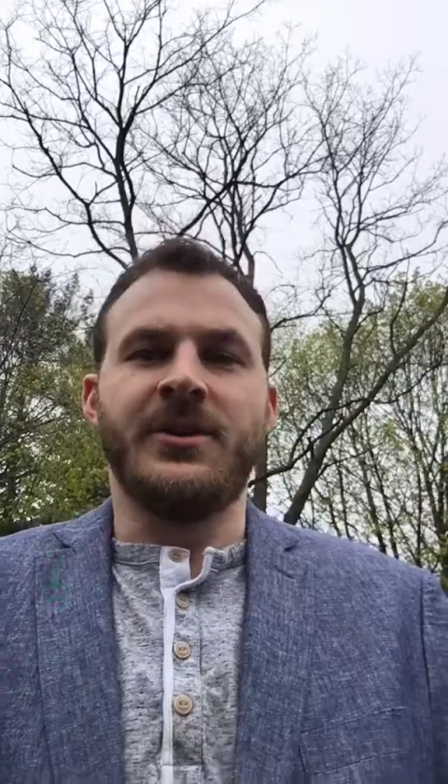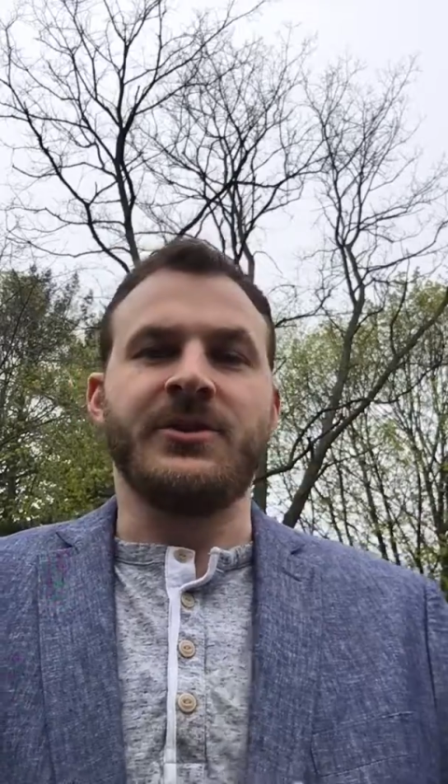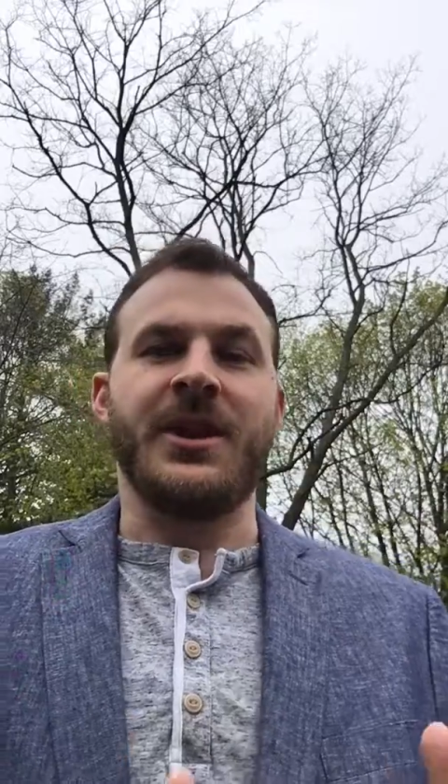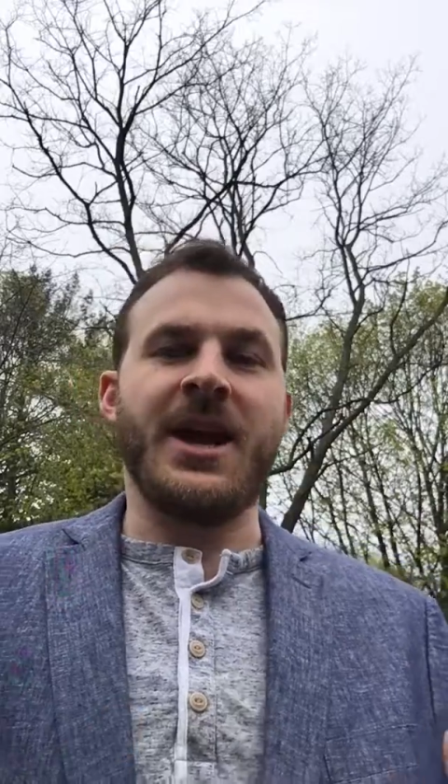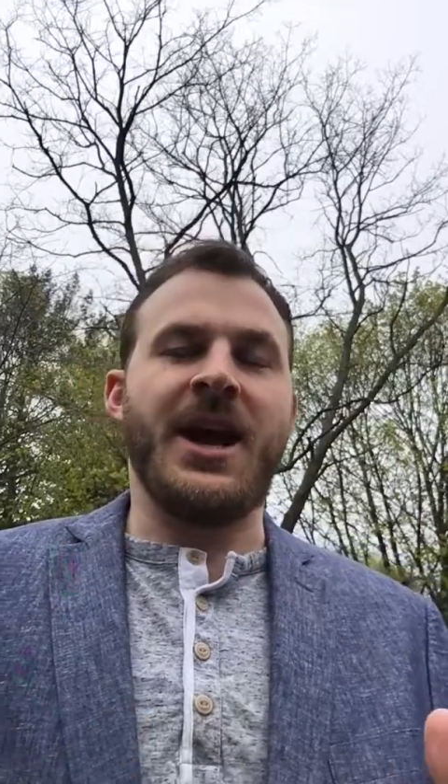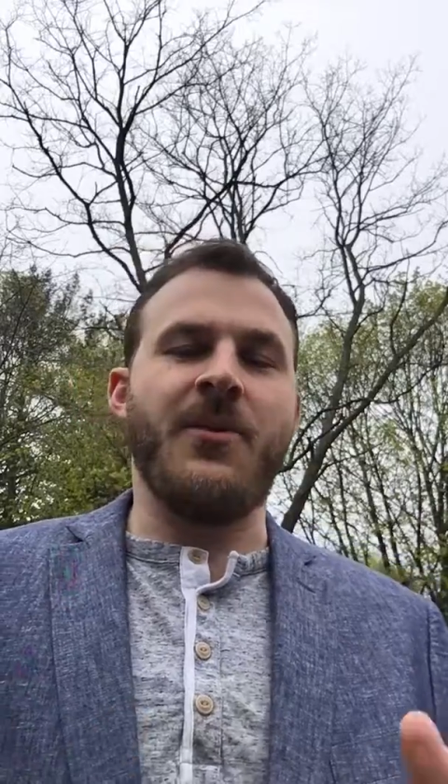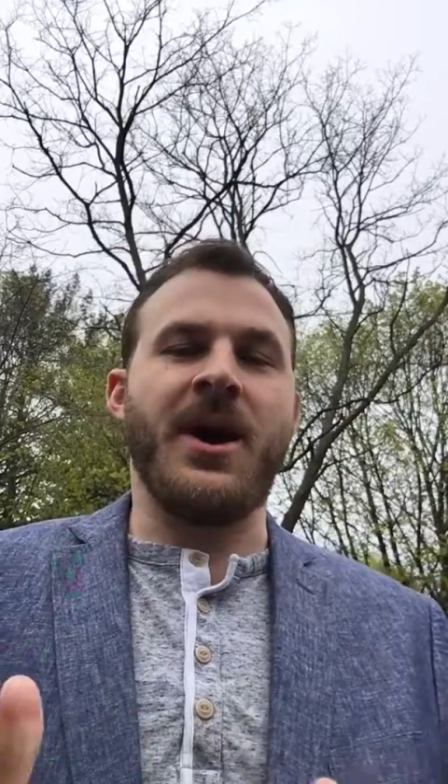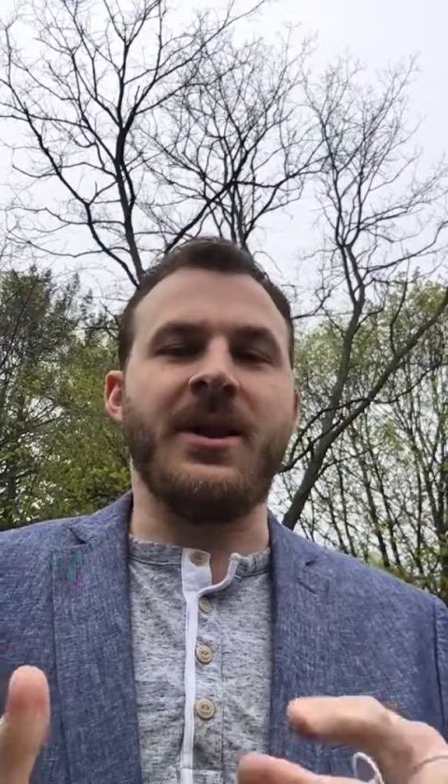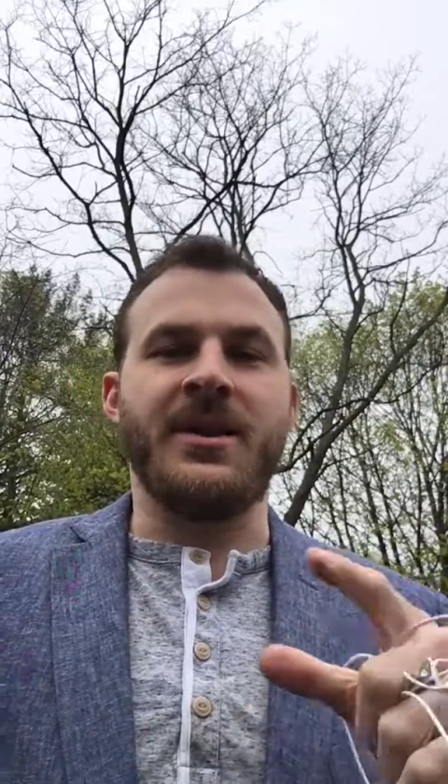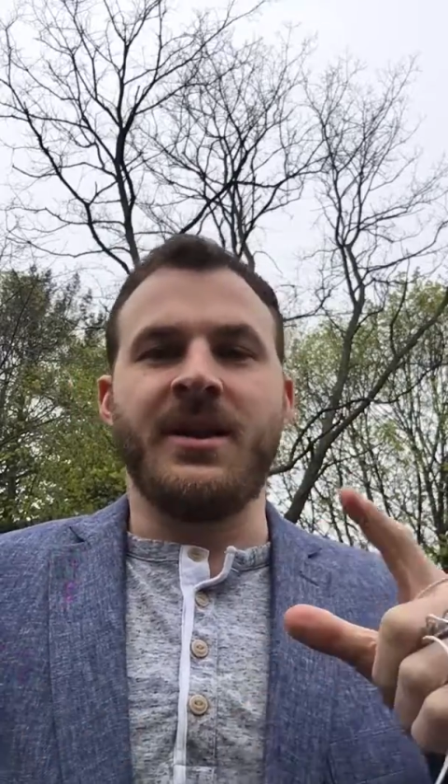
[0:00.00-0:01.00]
So then I
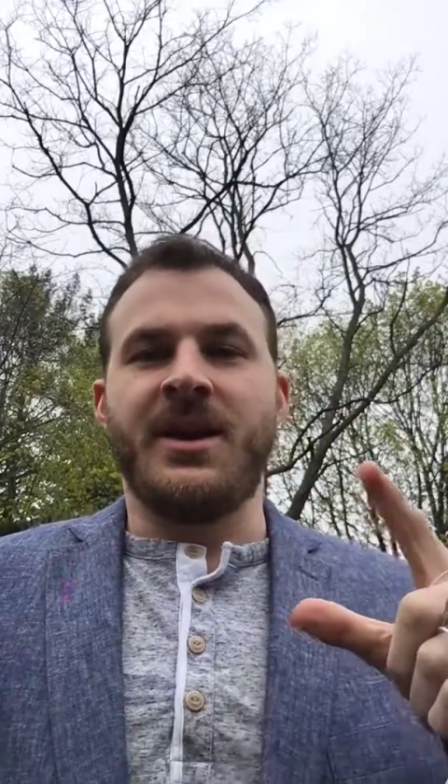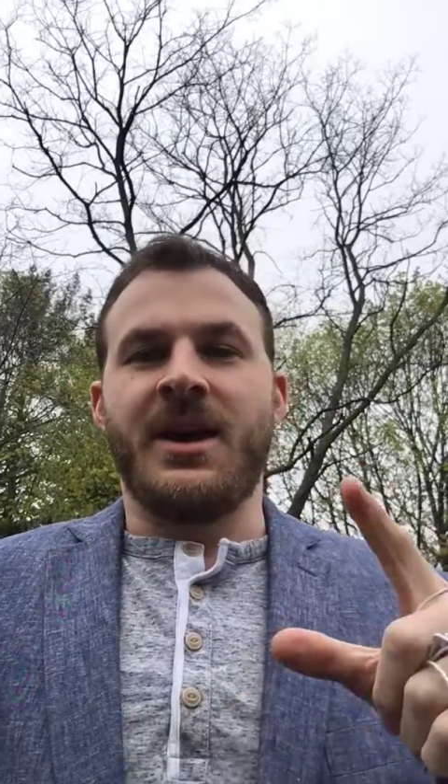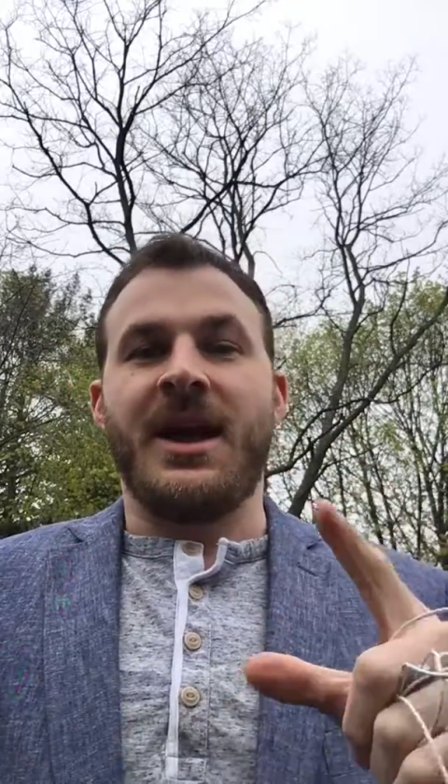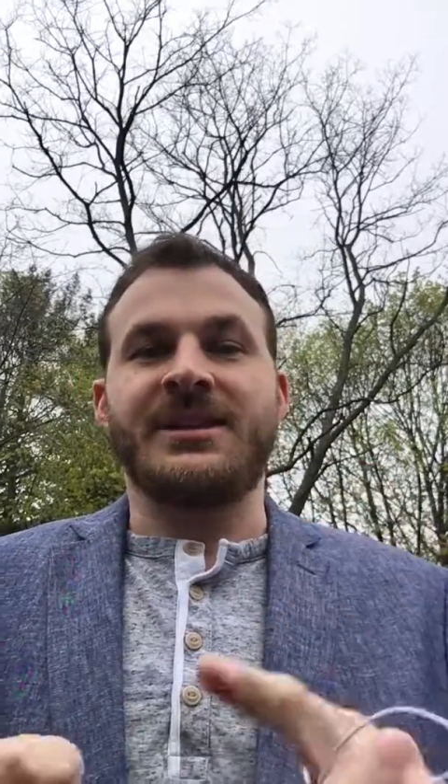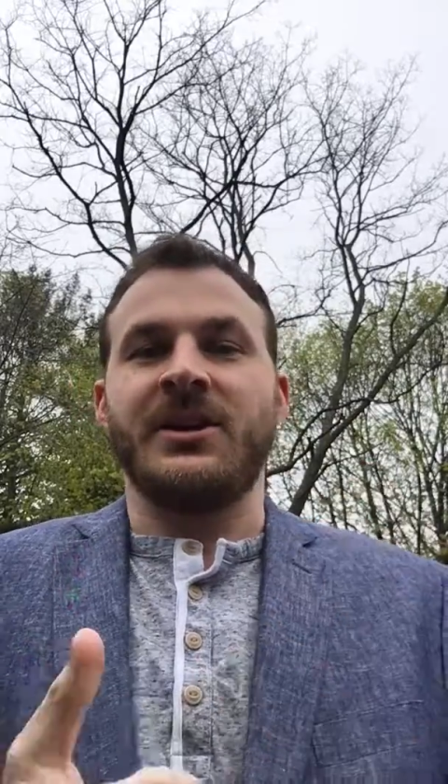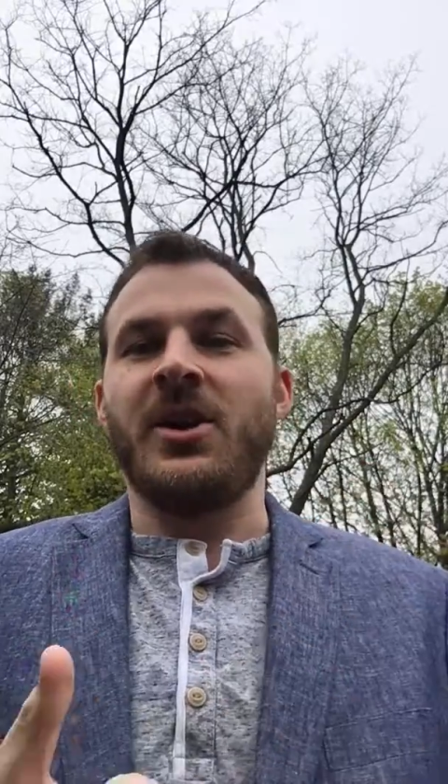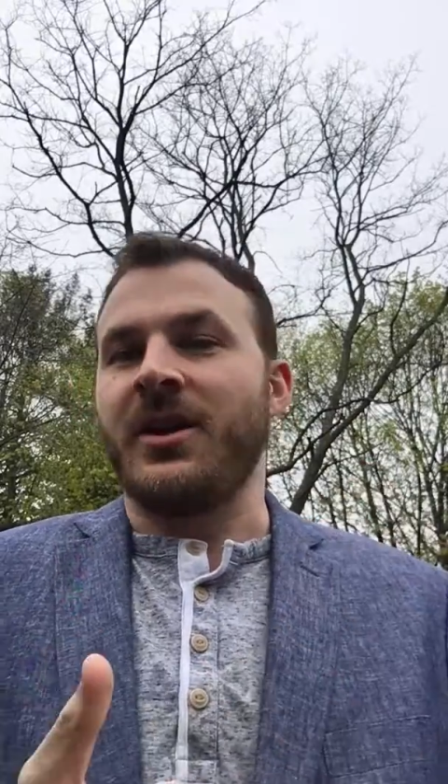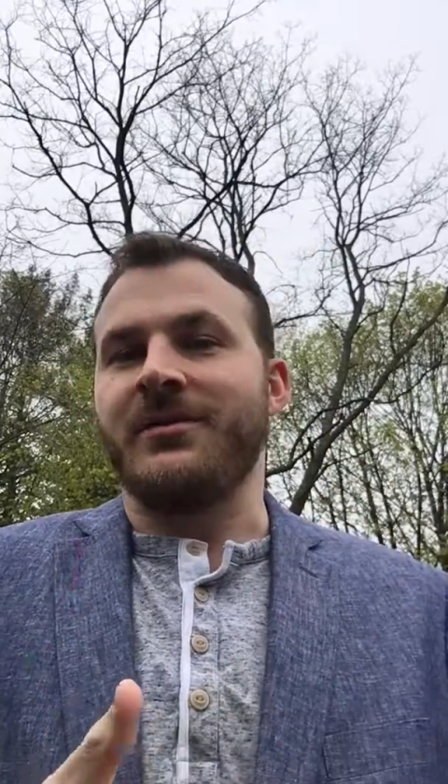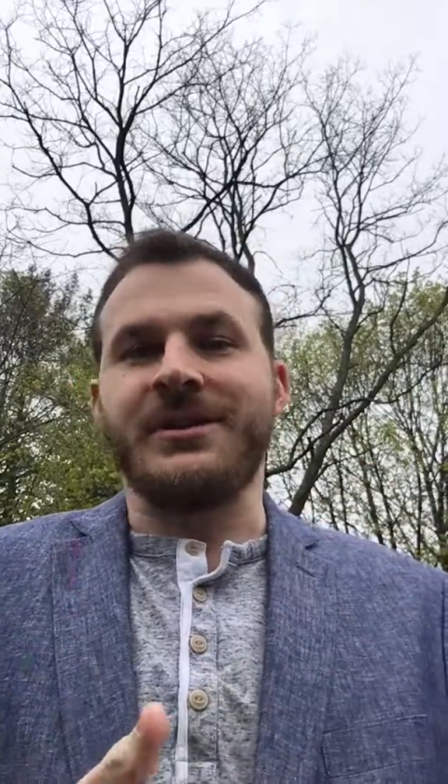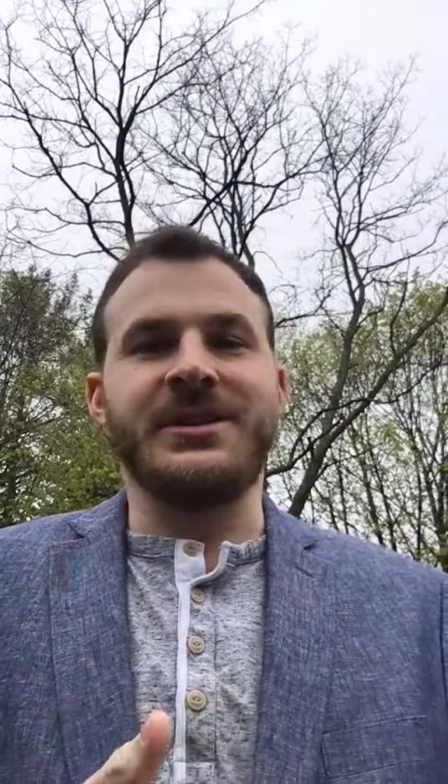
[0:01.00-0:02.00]
went, I said, look,
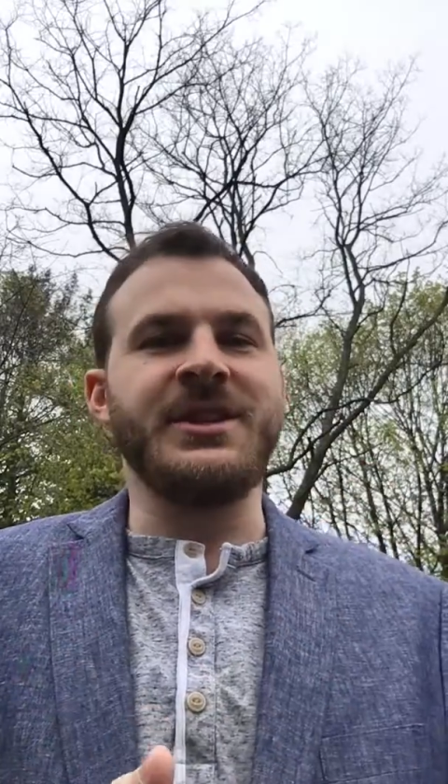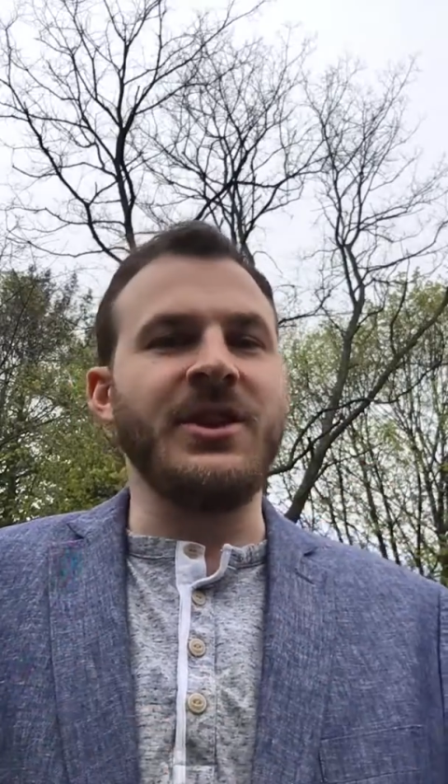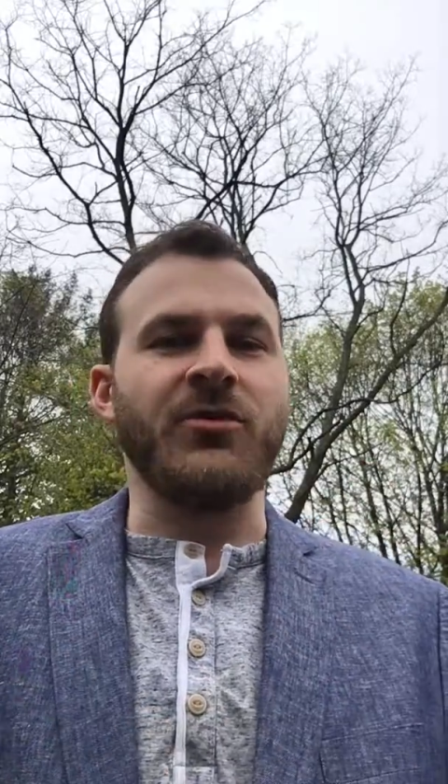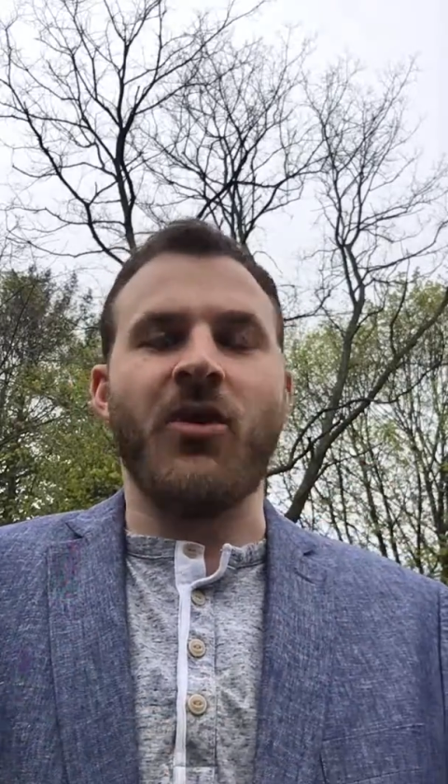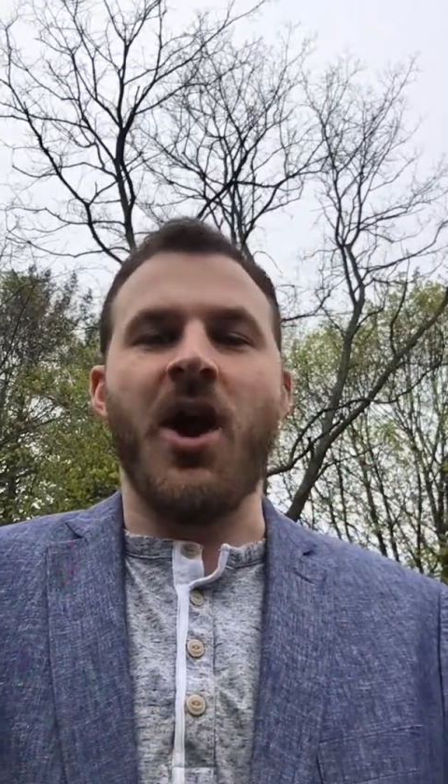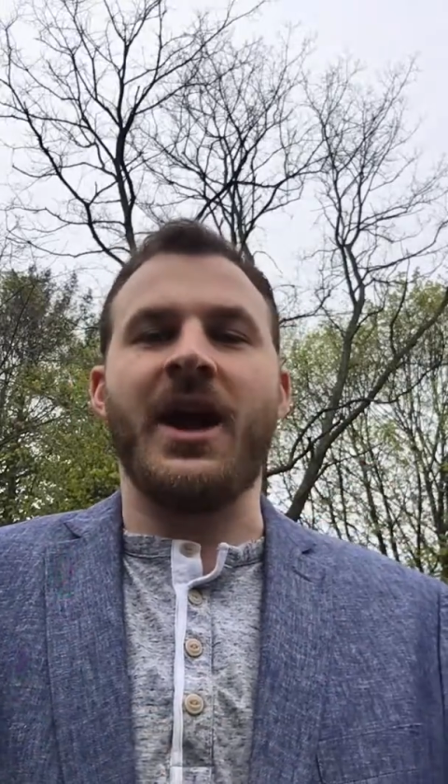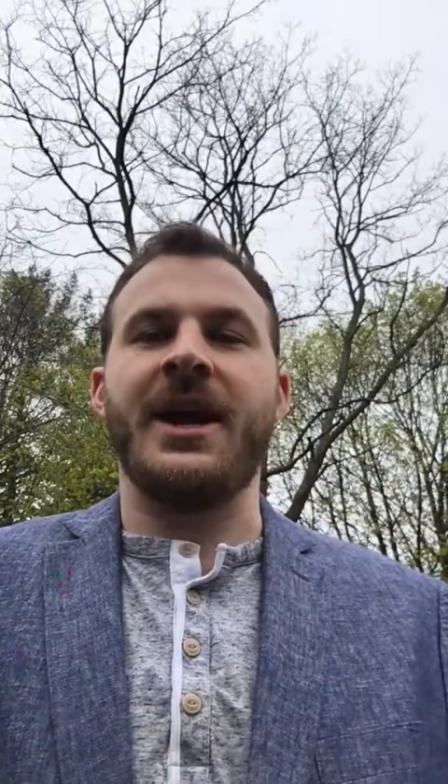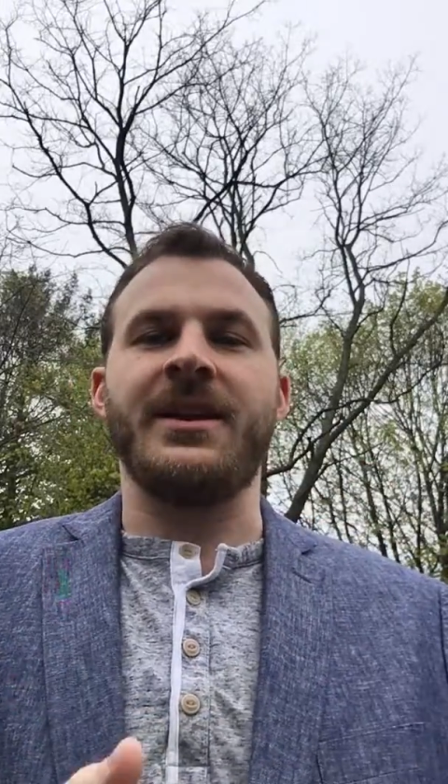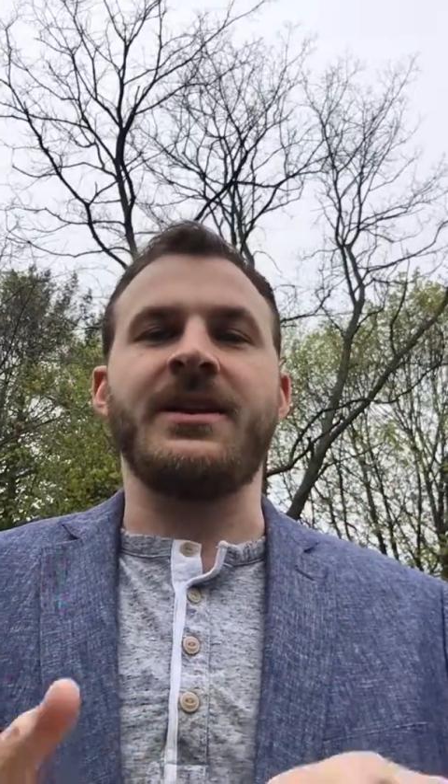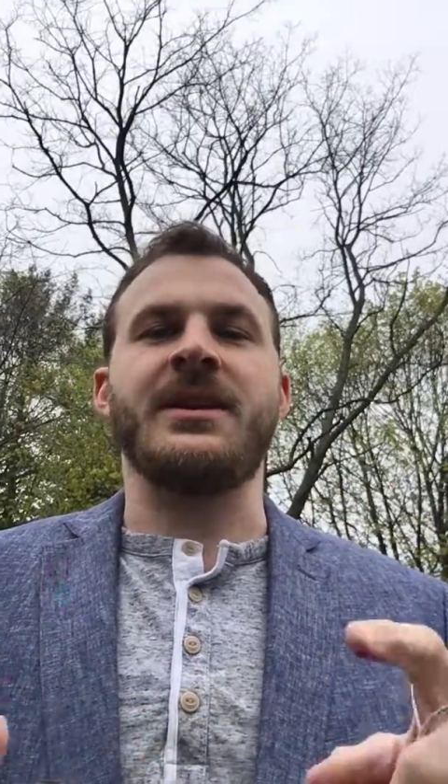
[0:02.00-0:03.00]
this is in the Rocket.